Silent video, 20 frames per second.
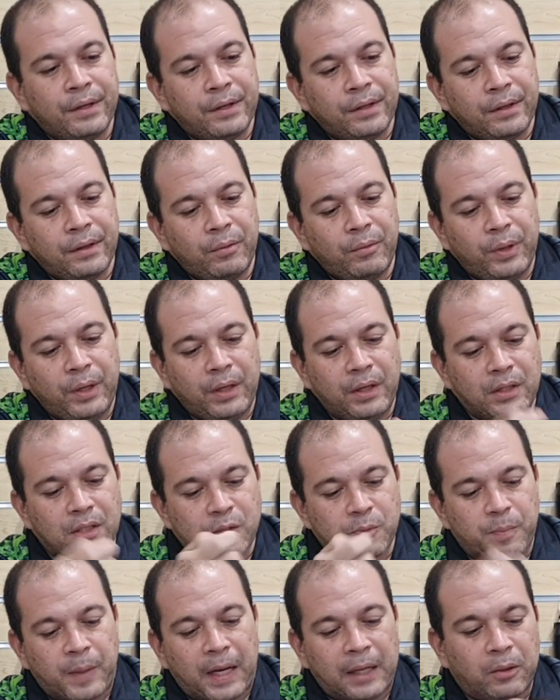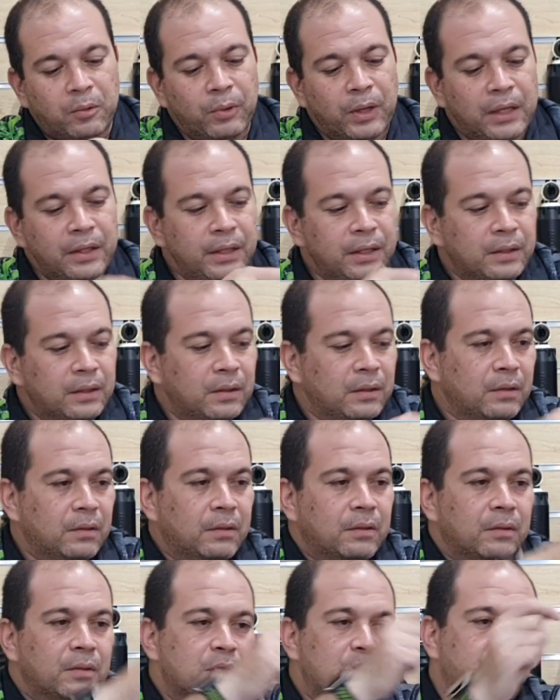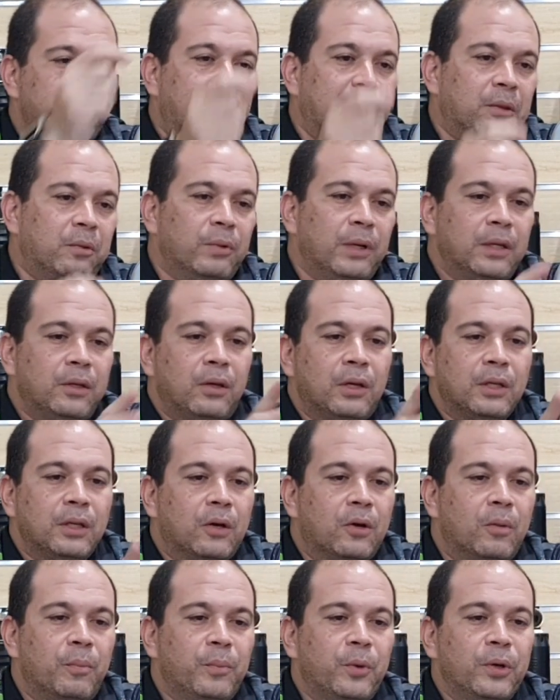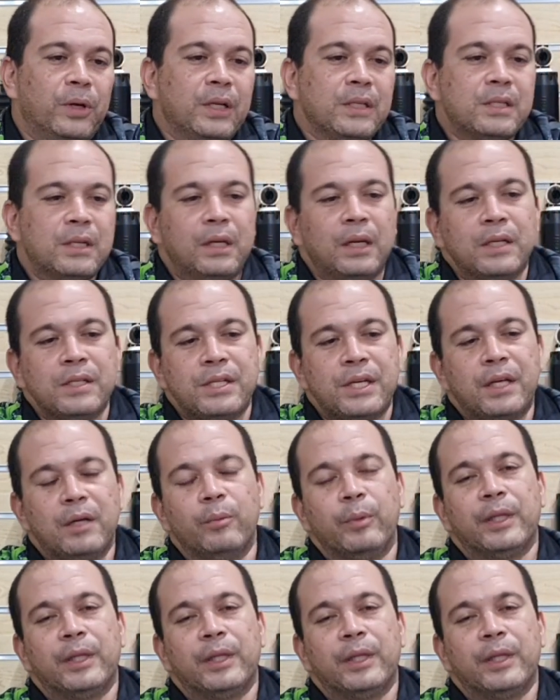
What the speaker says: We spot weld all the components in a jig,